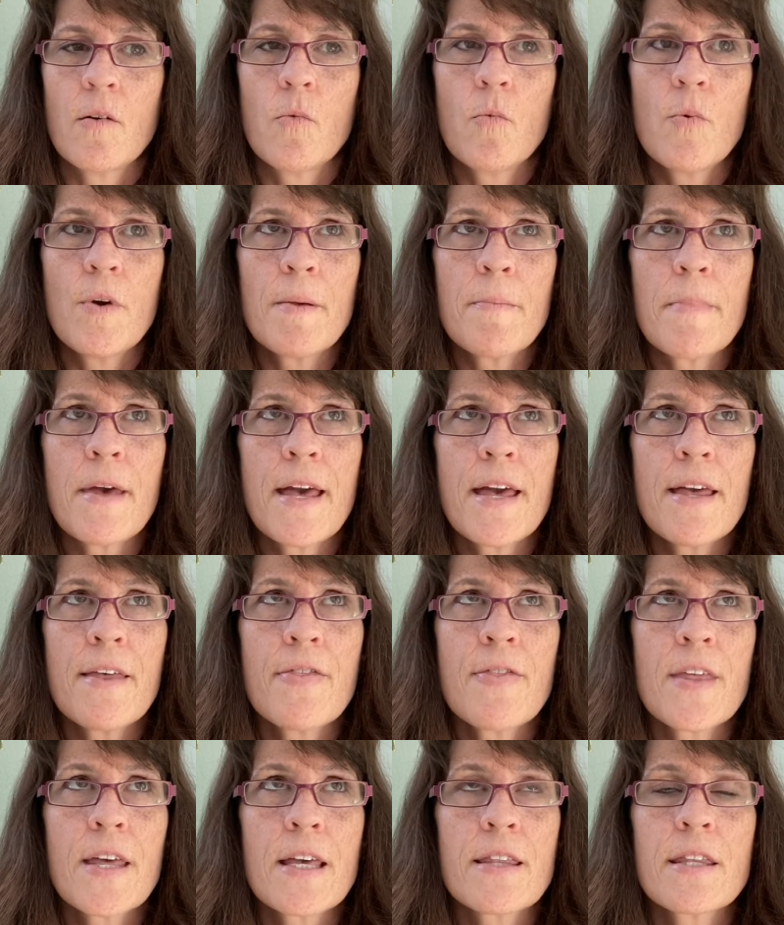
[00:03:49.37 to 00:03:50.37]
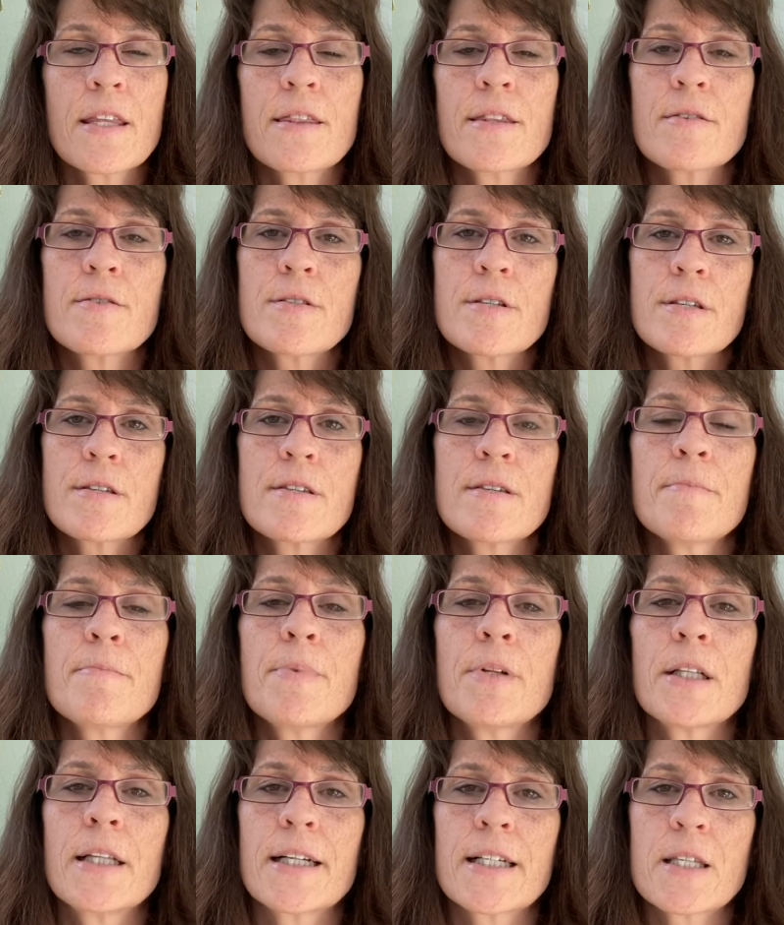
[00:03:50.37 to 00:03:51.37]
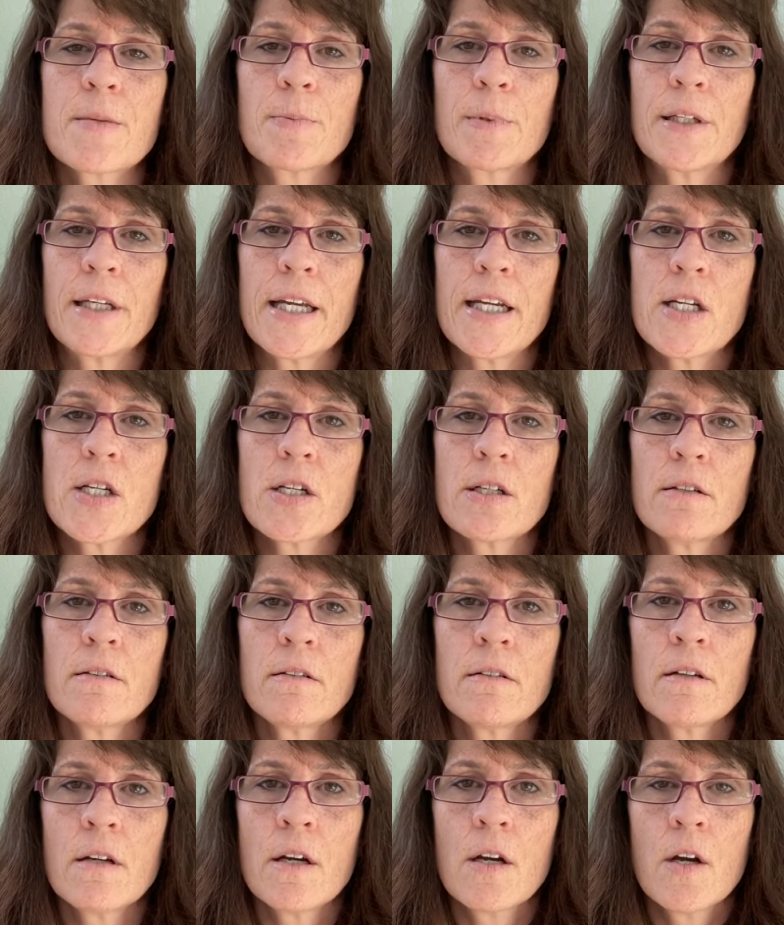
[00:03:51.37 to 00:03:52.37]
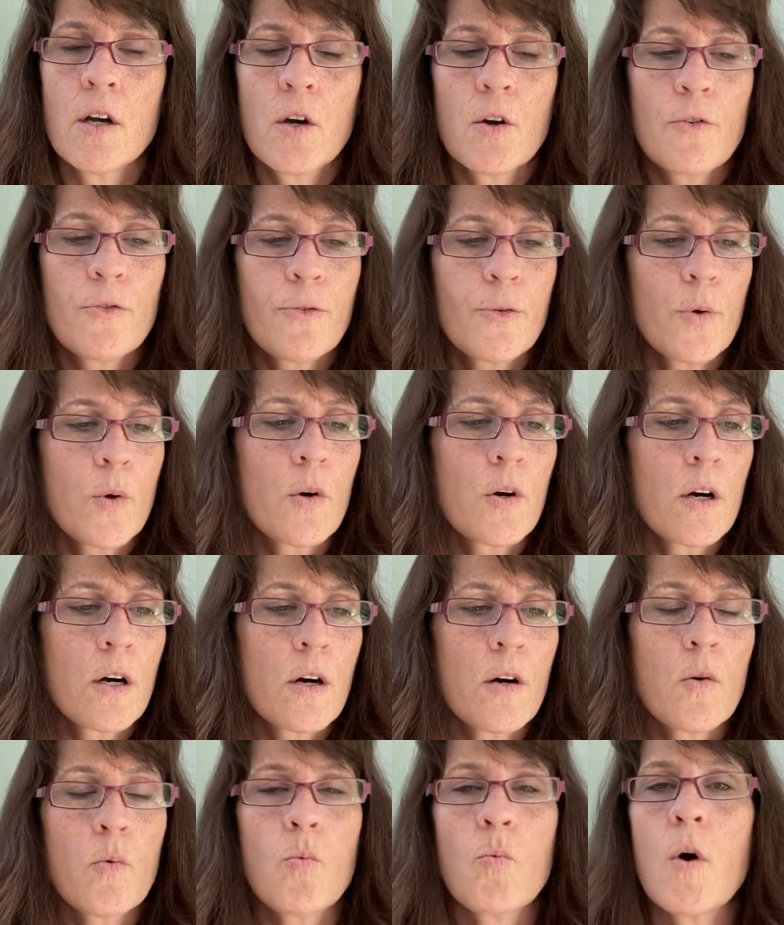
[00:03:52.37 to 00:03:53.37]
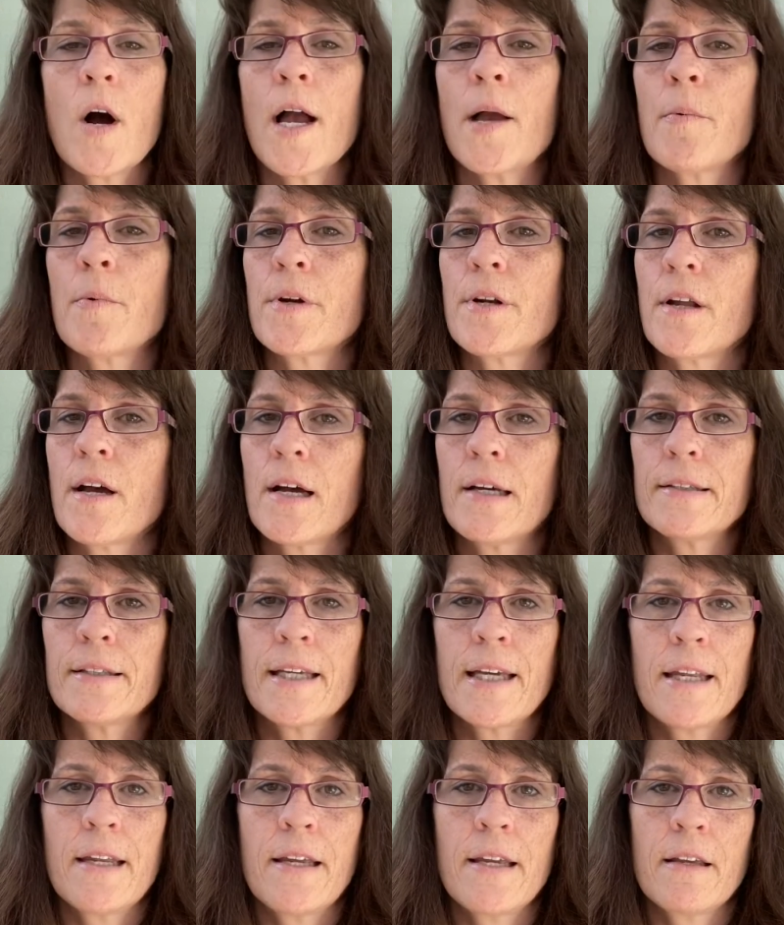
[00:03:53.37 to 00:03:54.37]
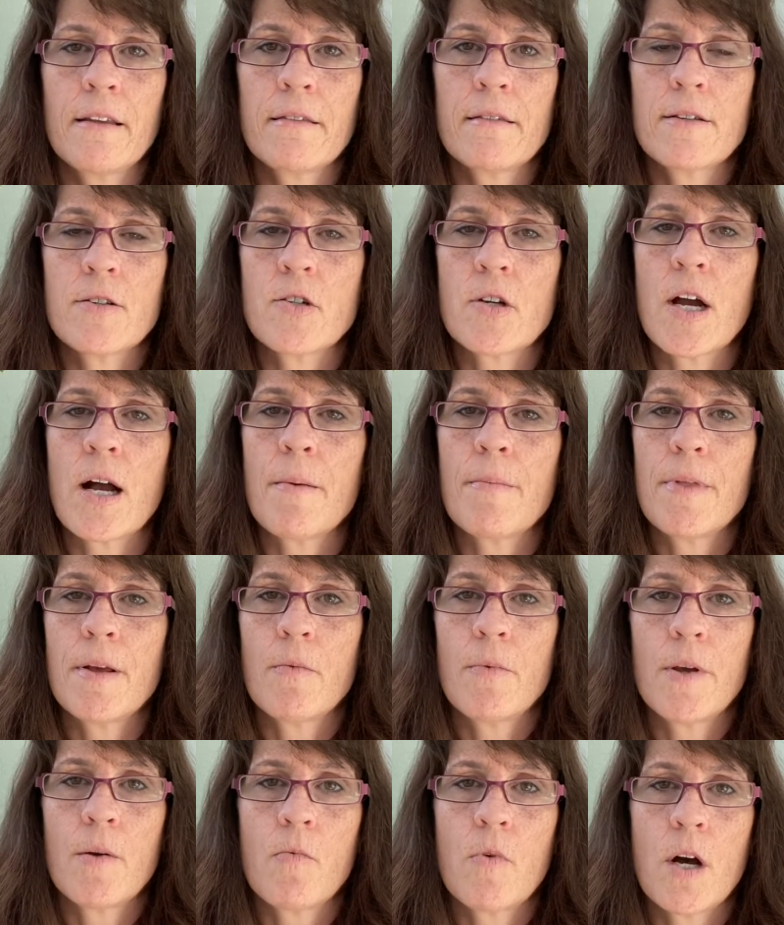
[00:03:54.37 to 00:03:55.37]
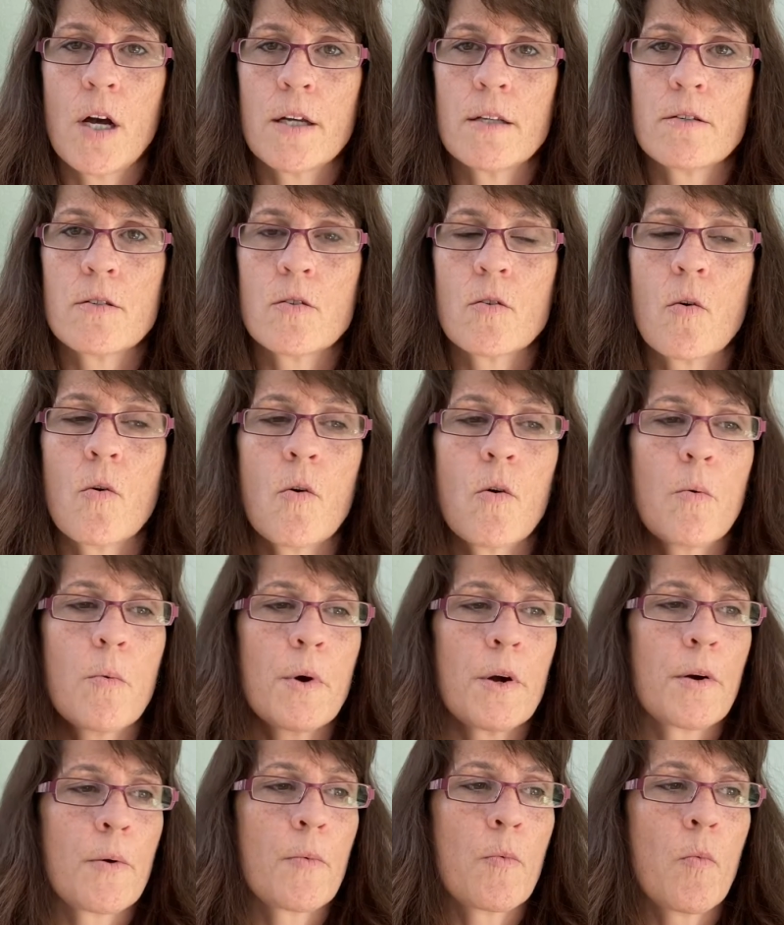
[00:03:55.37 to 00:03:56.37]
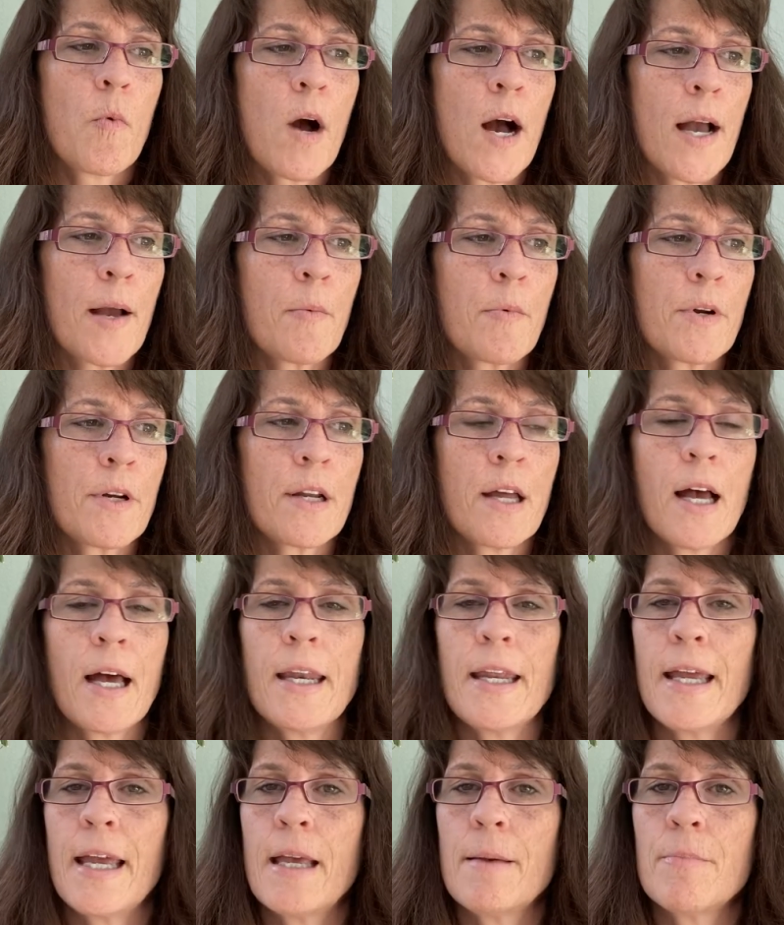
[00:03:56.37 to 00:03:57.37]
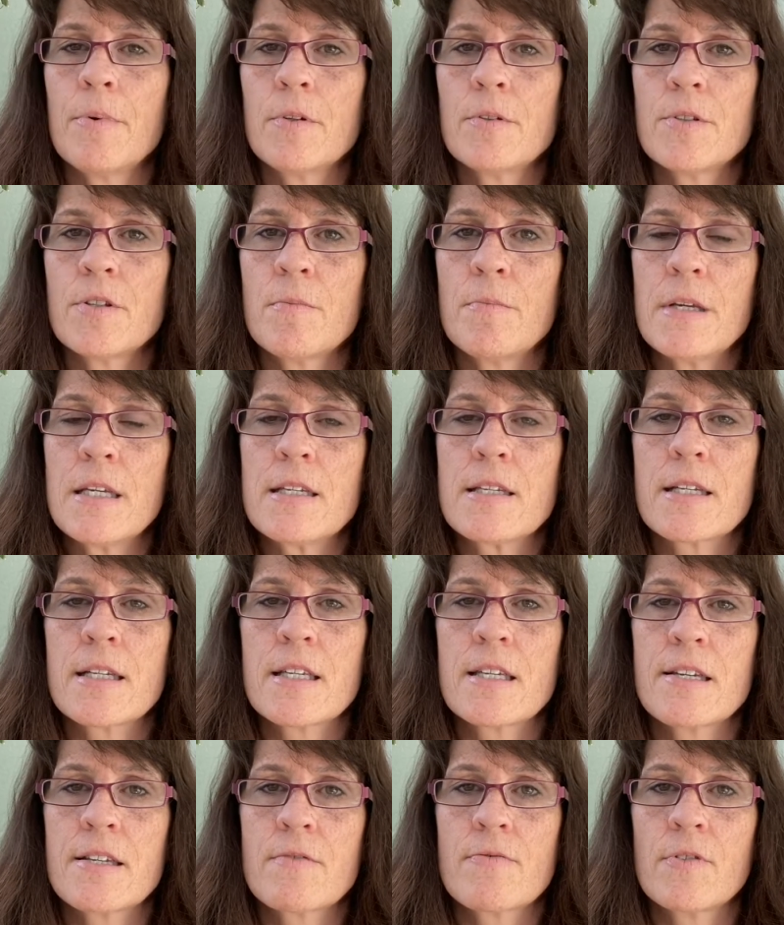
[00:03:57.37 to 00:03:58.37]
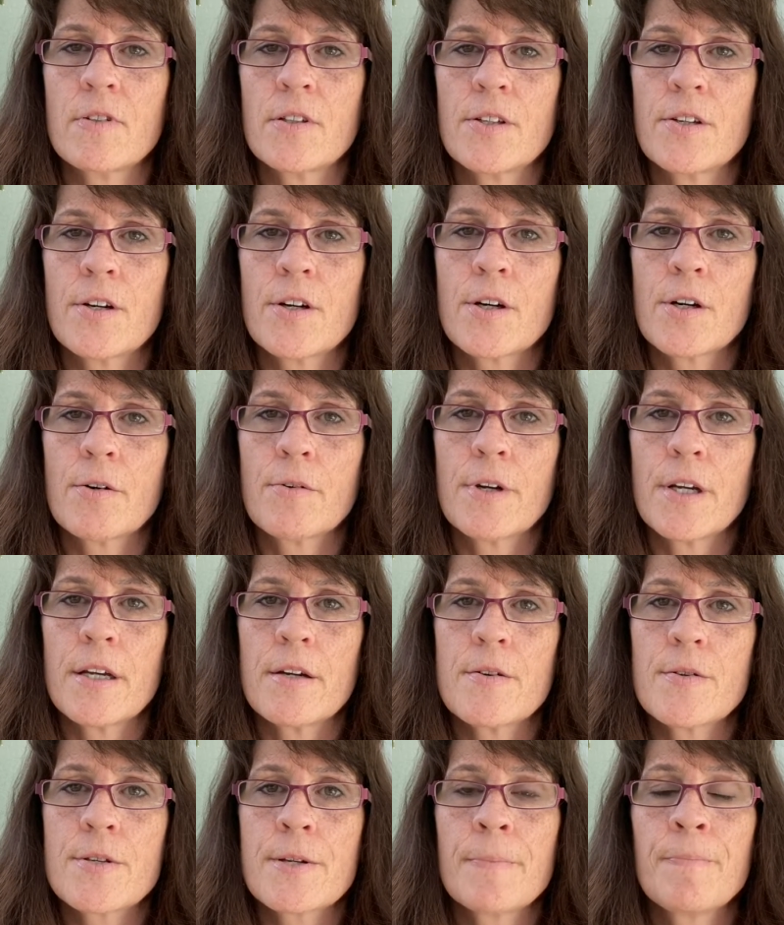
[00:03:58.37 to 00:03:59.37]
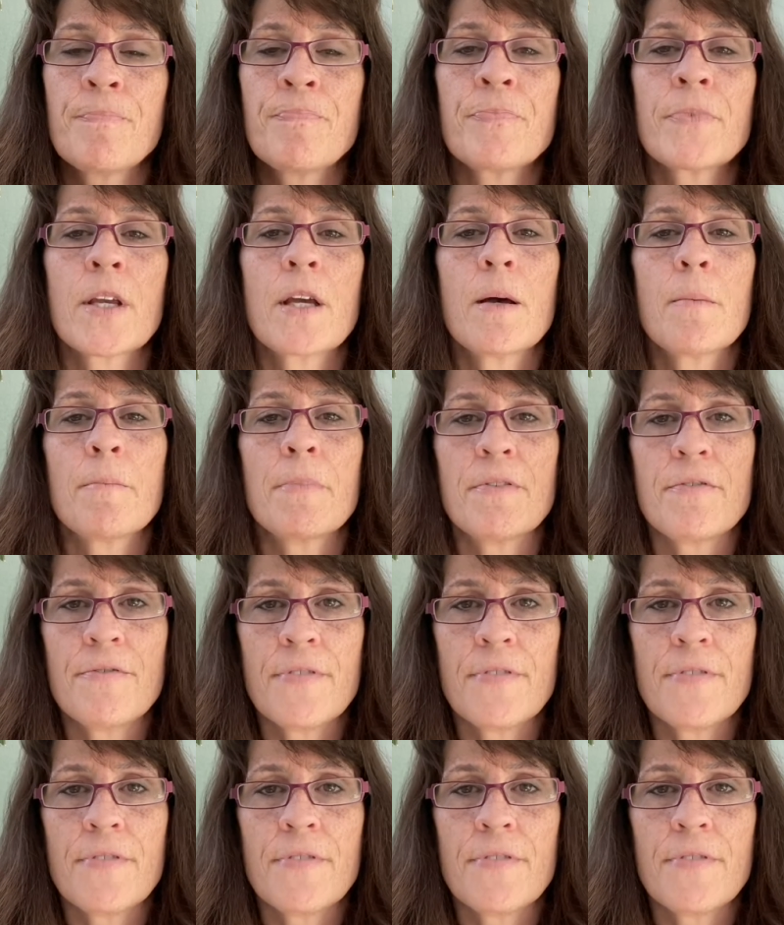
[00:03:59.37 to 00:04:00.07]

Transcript: We may think that there's a simple explanation for why we're not getting the job that we want, or why we're not able to be successful in our careers. But